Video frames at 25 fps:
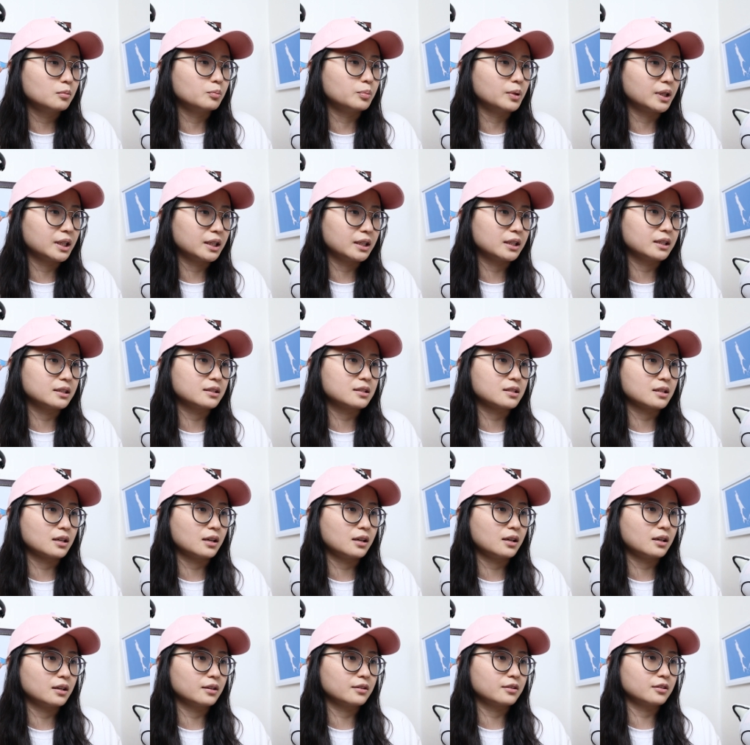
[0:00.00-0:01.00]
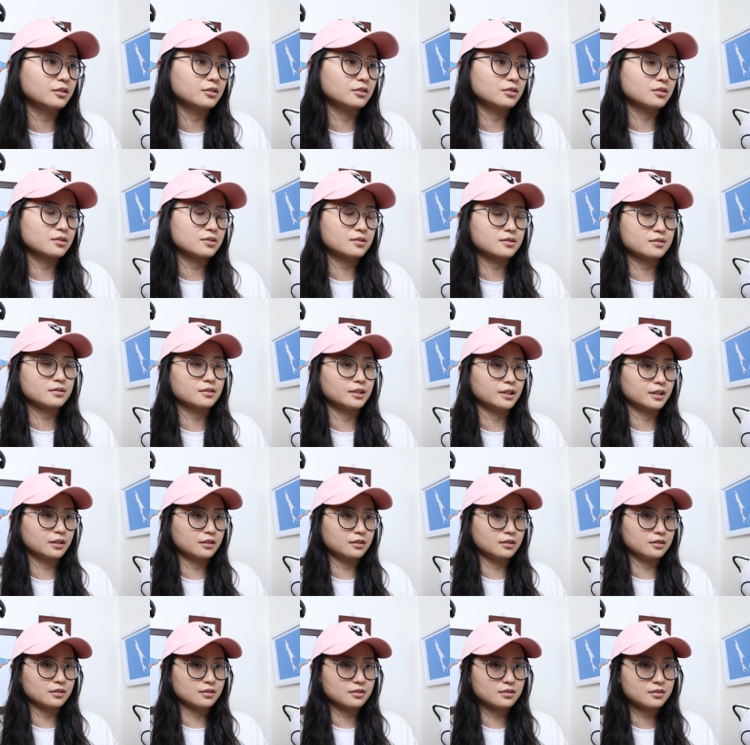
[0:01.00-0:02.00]
but there's
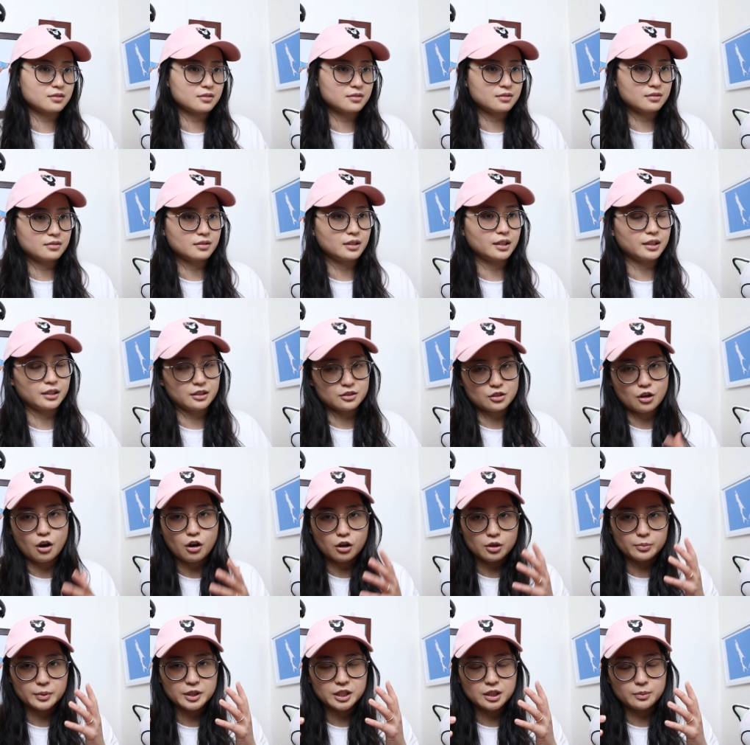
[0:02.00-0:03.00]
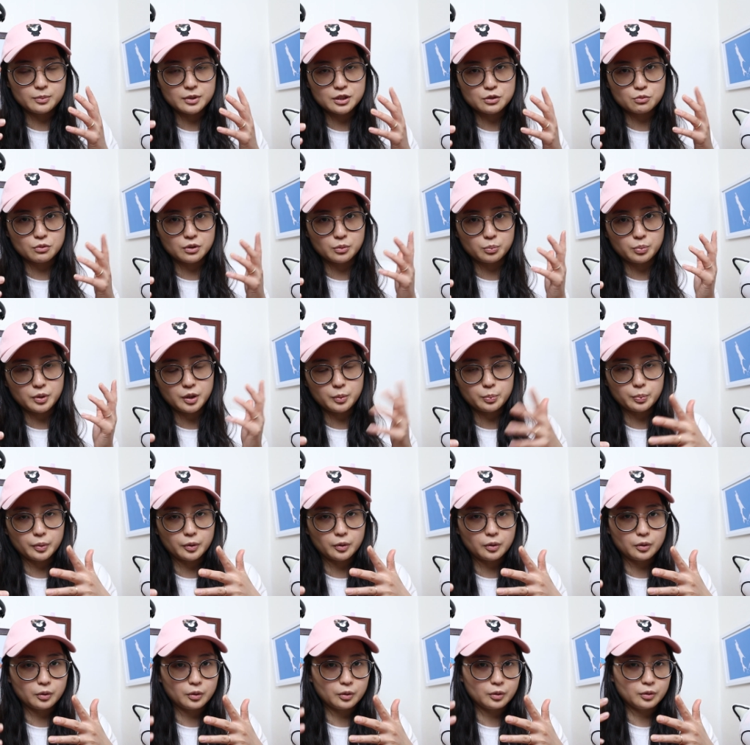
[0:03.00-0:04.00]
like this, I guess, harmony between
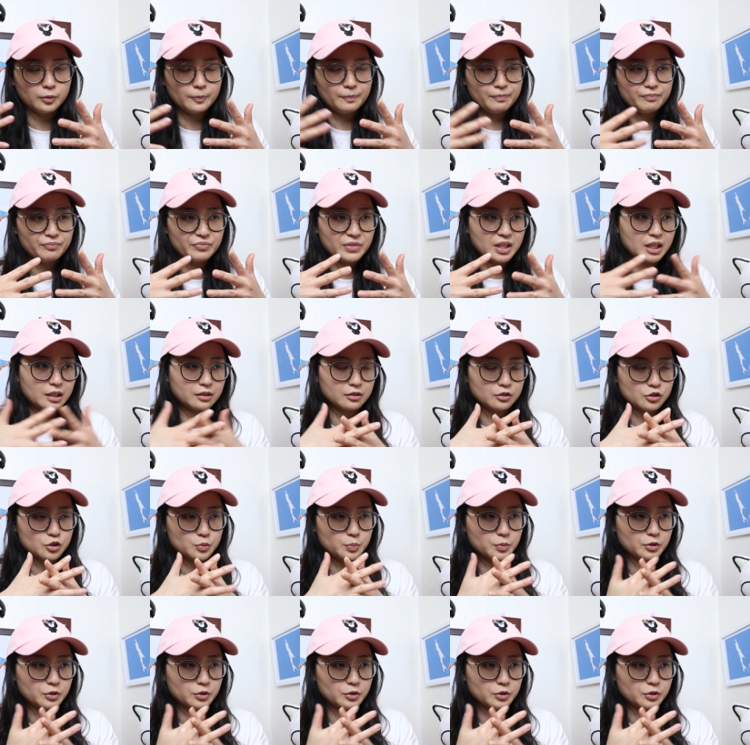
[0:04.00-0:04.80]
people and the